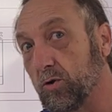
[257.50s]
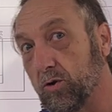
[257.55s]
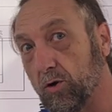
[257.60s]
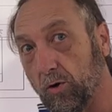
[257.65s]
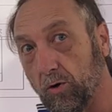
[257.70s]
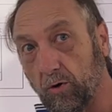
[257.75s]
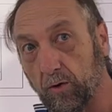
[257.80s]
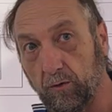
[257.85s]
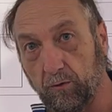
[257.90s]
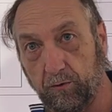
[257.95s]

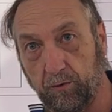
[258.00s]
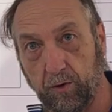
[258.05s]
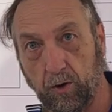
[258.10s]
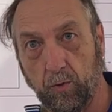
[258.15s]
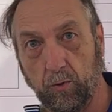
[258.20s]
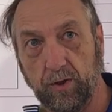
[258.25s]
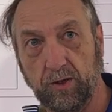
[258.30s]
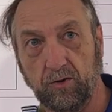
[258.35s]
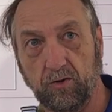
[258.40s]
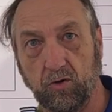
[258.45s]
current
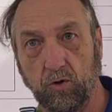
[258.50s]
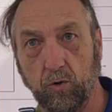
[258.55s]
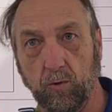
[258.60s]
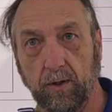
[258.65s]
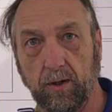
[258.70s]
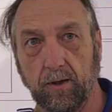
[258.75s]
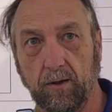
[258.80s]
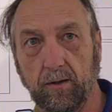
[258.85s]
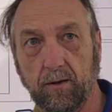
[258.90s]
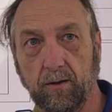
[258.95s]
flowing to
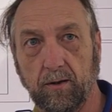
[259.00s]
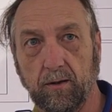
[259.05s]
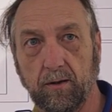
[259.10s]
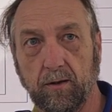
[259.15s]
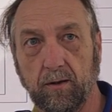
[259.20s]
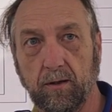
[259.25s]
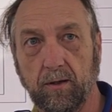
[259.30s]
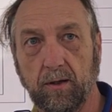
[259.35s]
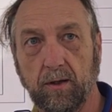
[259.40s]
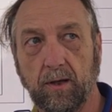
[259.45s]
it.
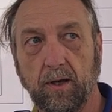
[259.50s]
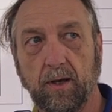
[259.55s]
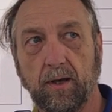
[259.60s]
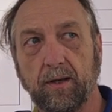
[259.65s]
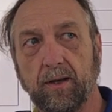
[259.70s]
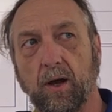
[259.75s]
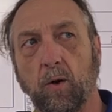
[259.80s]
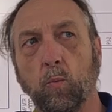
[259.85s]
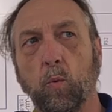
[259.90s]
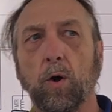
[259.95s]

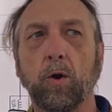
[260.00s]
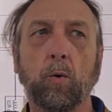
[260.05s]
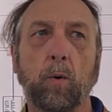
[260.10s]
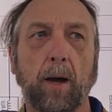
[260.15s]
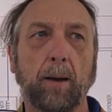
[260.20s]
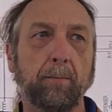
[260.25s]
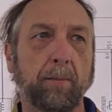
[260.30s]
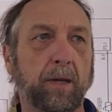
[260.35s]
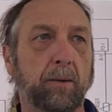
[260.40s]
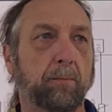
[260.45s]
Now, what do
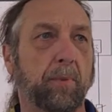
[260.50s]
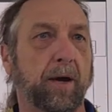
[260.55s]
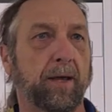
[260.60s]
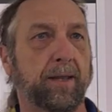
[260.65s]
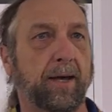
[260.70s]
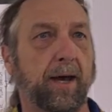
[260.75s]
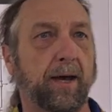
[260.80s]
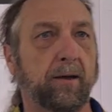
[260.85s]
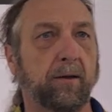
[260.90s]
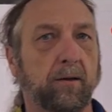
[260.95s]
I mean by
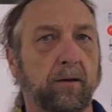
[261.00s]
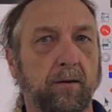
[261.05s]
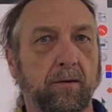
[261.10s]
that?